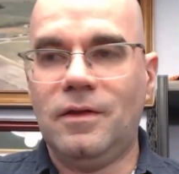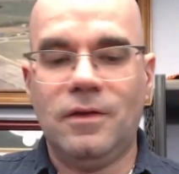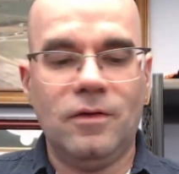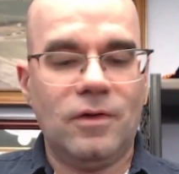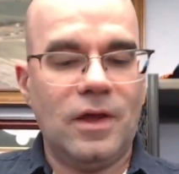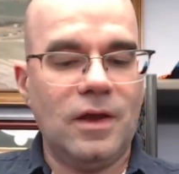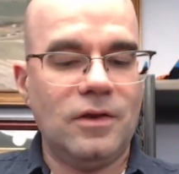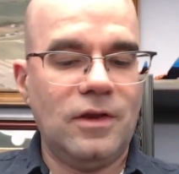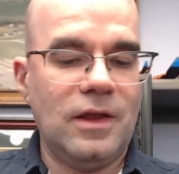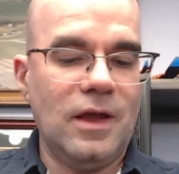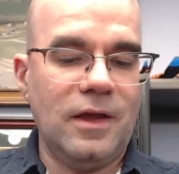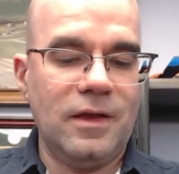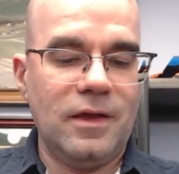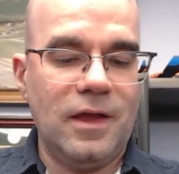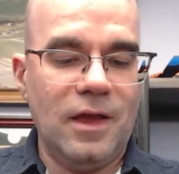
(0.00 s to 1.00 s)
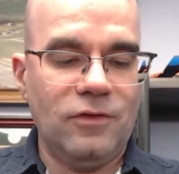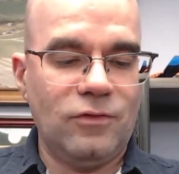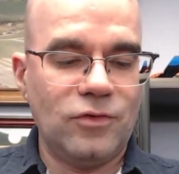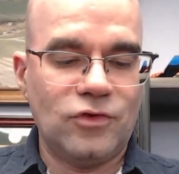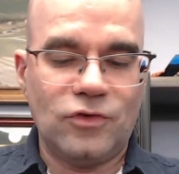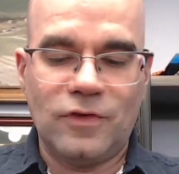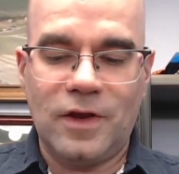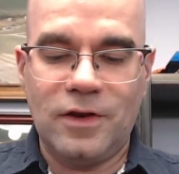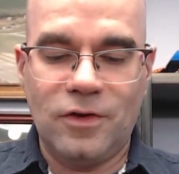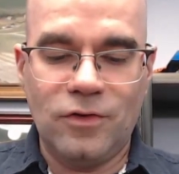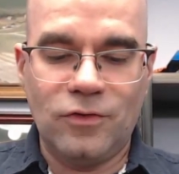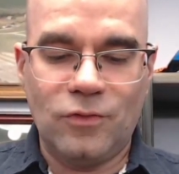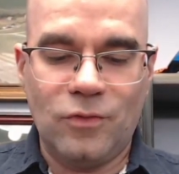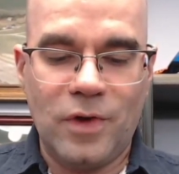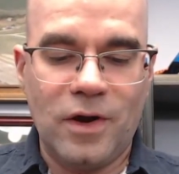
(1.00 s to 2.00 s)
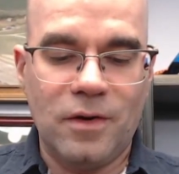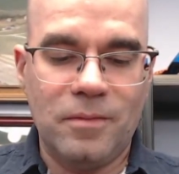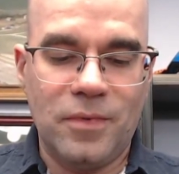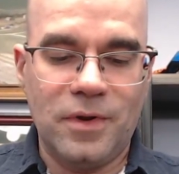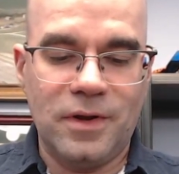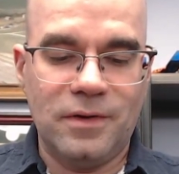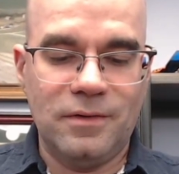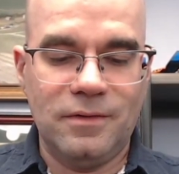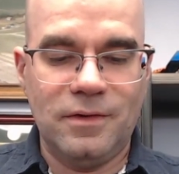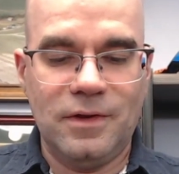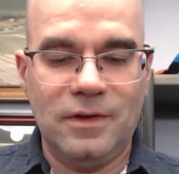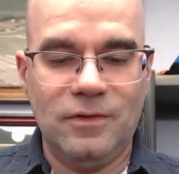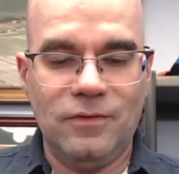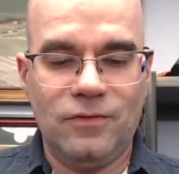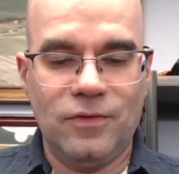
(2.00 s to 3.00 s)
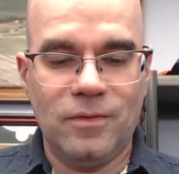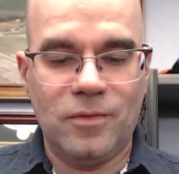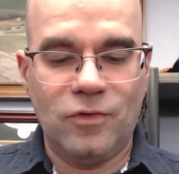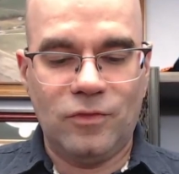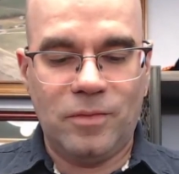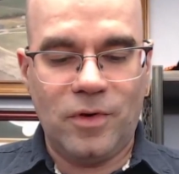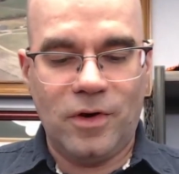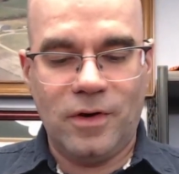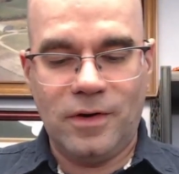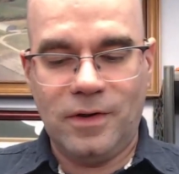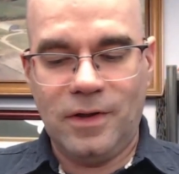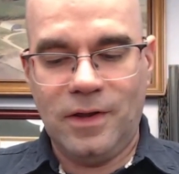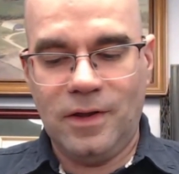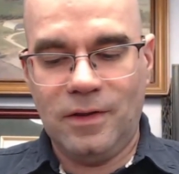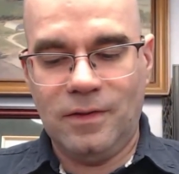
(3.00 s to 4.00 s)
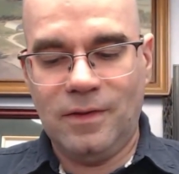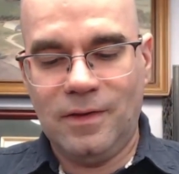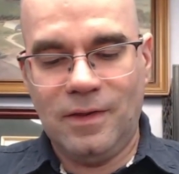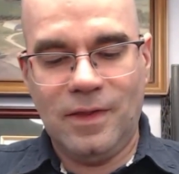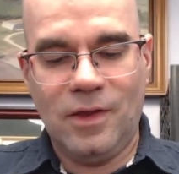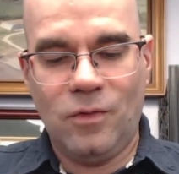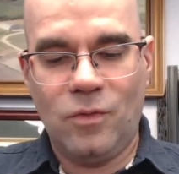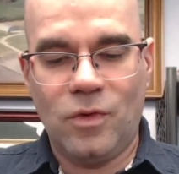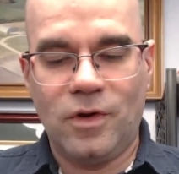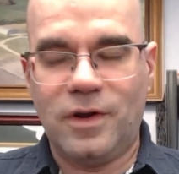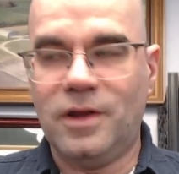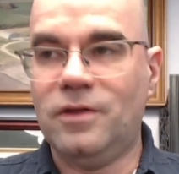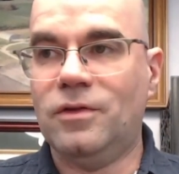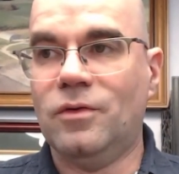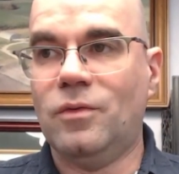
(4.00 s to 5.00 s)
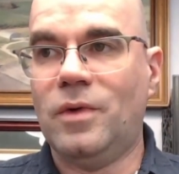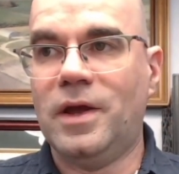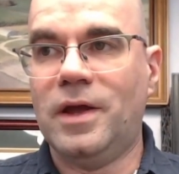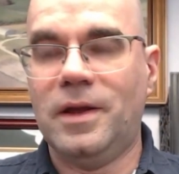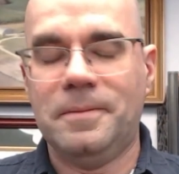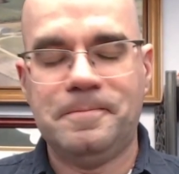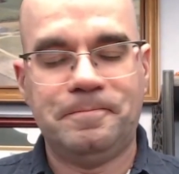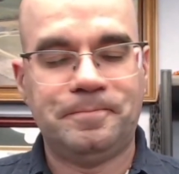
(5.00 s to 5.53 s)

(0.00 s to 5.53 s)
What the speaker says: can guess which side goes where, but for the most part, they'll work either way.